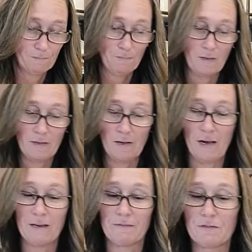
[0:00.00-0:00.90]
I
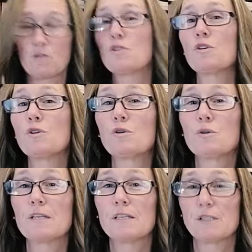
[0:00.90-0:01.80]
have 2
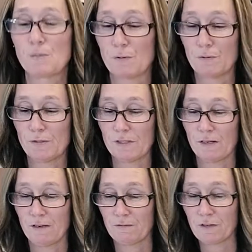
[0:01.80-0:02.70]
teaspoons
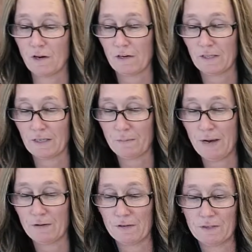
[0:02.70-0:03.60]
of garlic
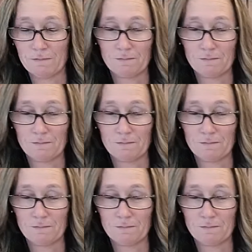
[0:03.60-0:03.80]
powder.